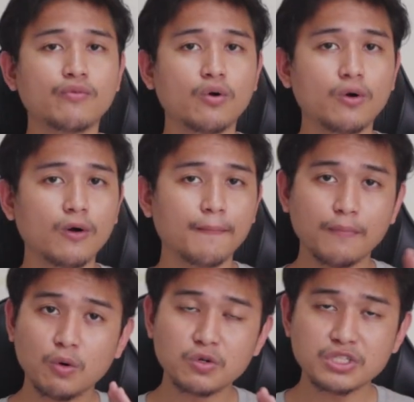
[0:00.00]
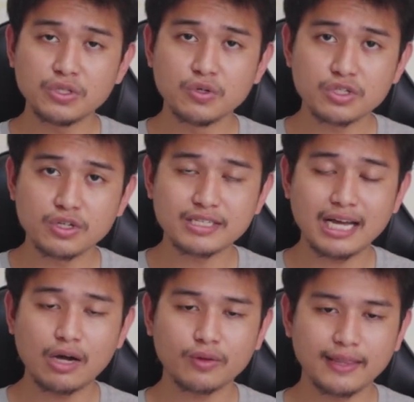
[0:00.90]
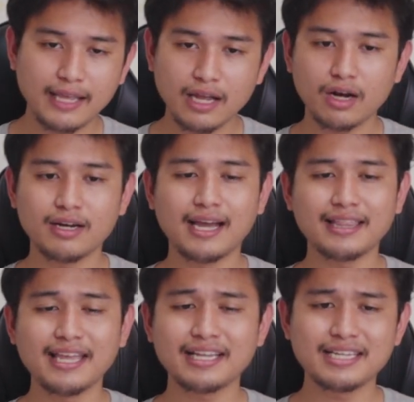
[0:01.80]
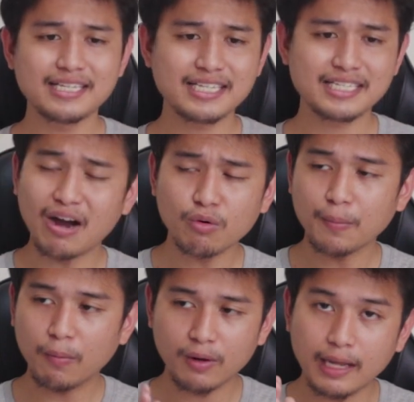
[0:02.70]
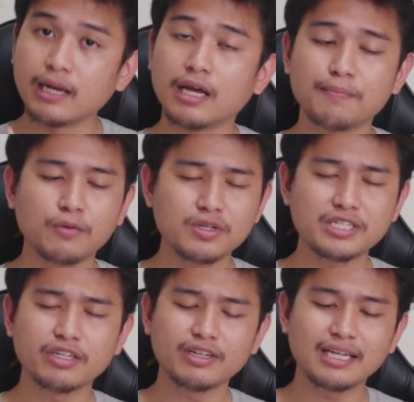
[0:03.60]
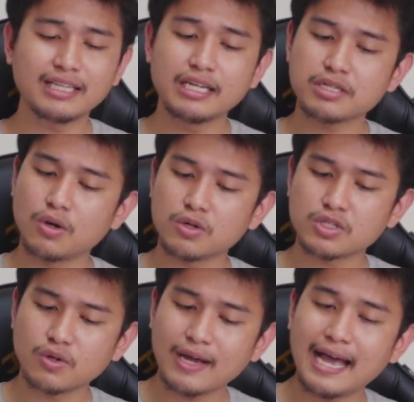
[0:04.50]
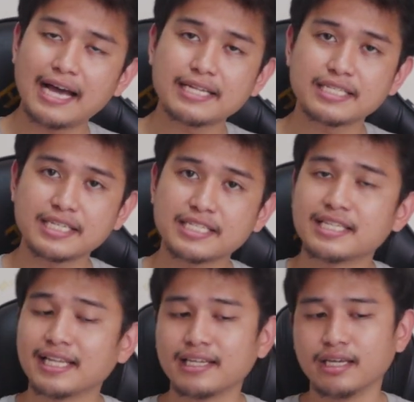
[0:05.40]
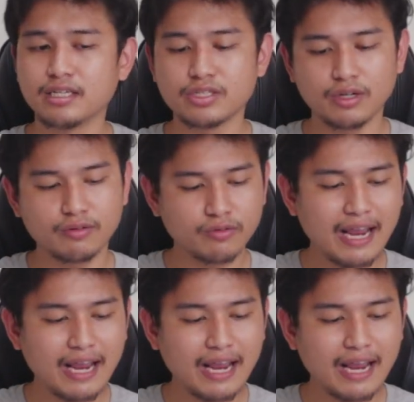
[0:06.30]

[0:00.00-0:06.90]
for most users out there, I think this is powerful enough considering that this also has 16 gigs of